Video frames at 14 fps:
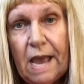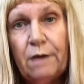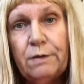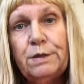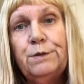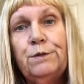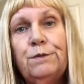
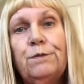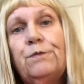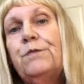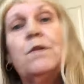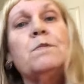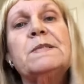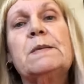to
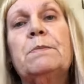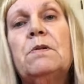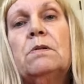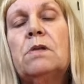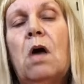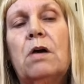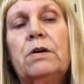film some
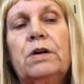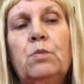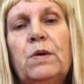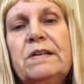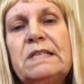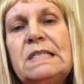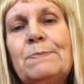longer
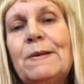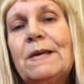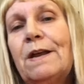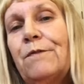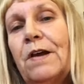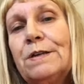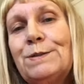ones, but I
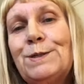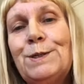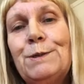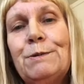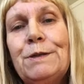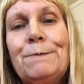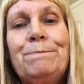find
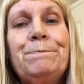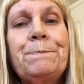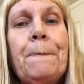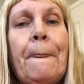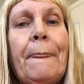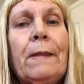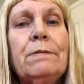too
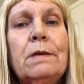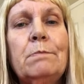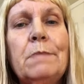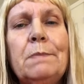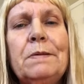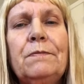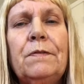that
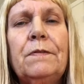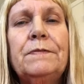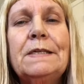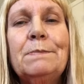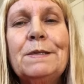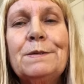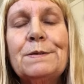maybe
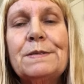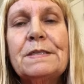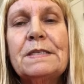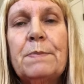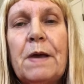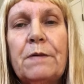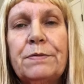15 minutes is
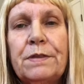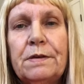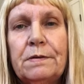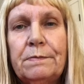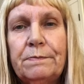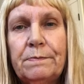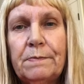about
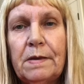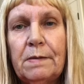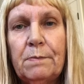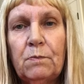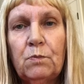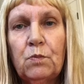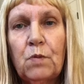the
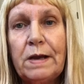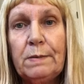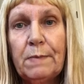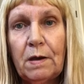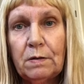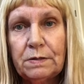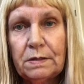right
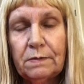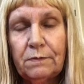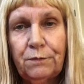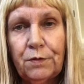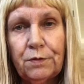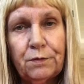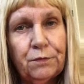amount
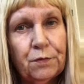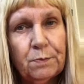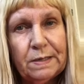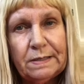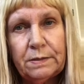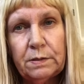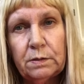for
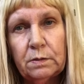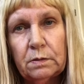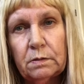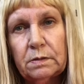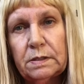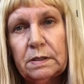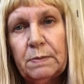me to
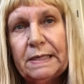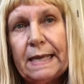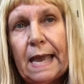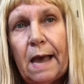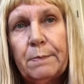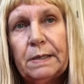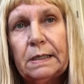be
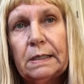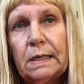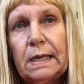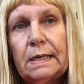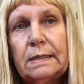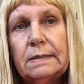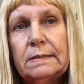gabbing.
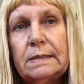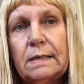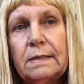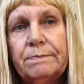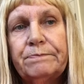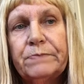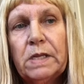
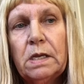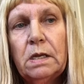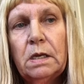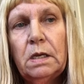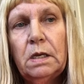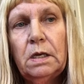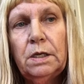And
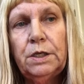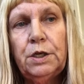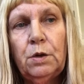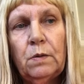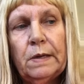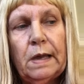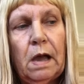you
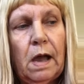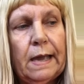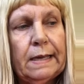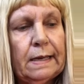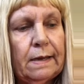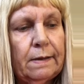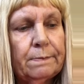know,
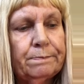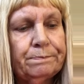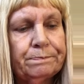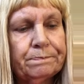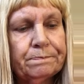I